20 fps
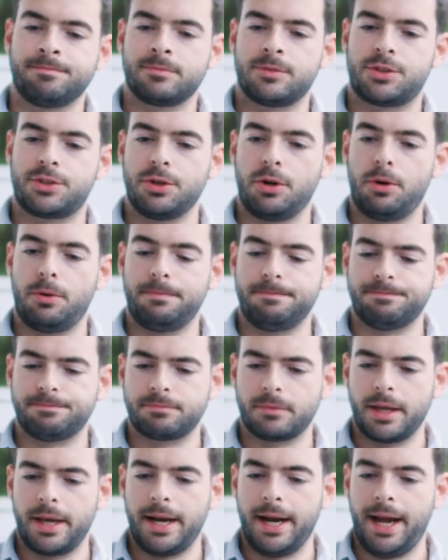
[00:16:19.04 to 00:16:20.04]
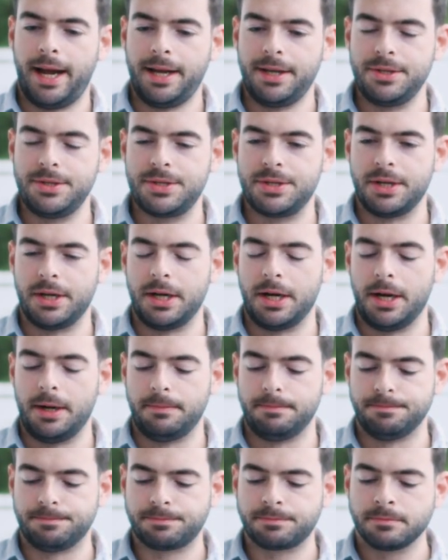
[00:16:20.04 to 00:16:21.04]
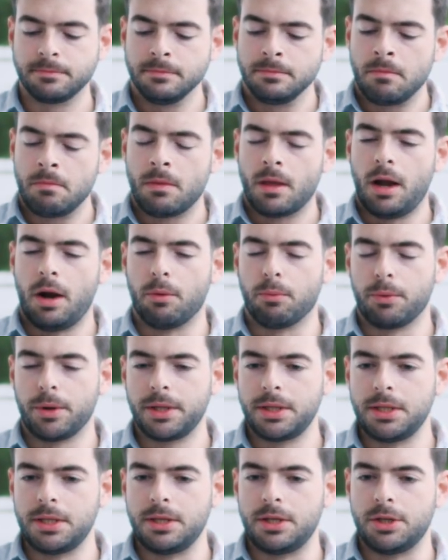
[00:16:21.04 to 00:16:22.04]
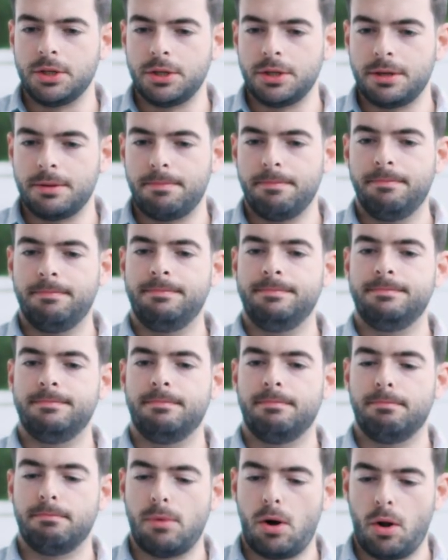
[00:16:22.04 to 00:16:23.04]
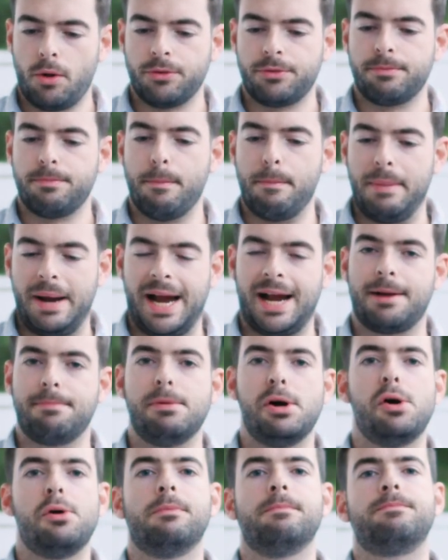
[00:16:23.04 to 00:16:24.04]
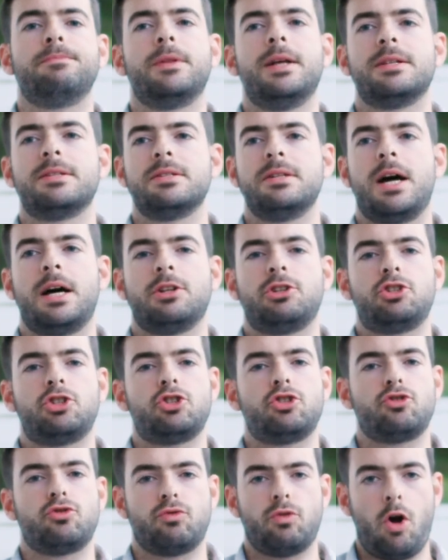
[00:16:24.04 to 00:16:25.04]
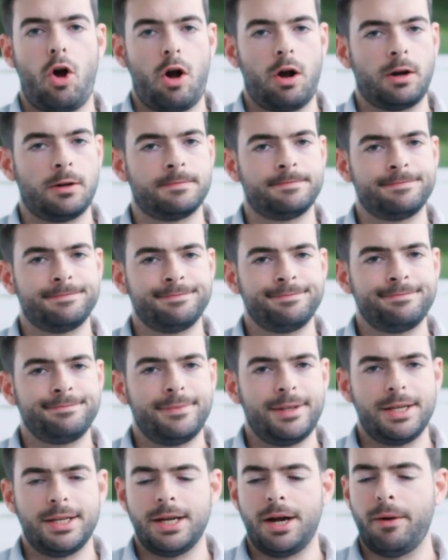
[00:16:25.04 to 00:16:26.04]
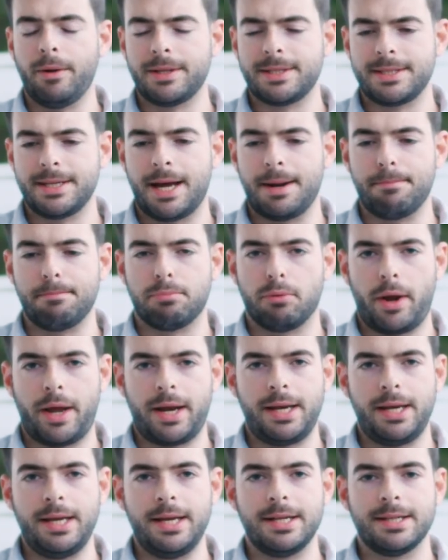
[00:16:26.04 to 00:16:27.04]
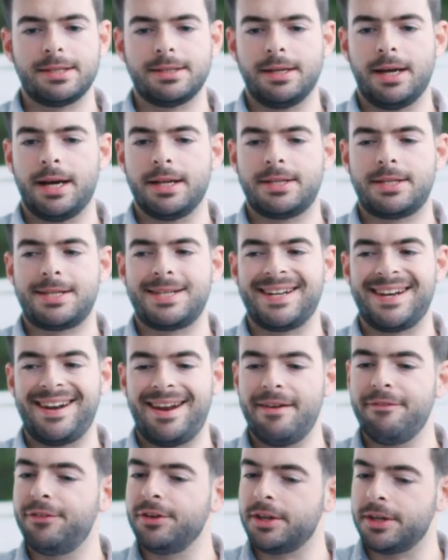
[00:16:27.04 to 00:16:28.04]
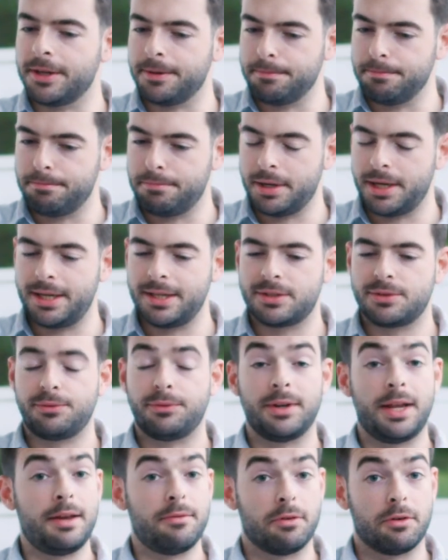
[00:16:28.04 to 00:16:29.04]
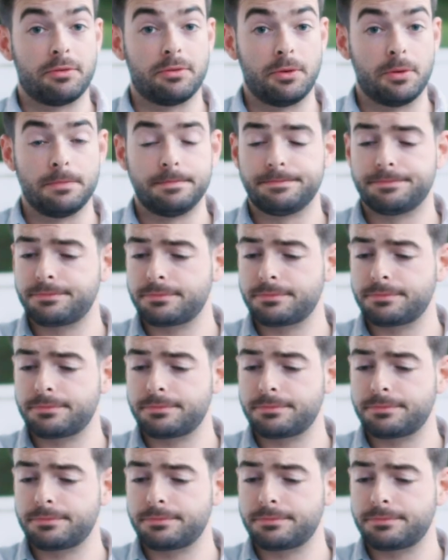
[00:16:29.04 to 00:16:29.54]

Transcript: So it has um, a really good malt backbone. It's not strong. You know, it's not bready, it's not significant, but it's flavorful.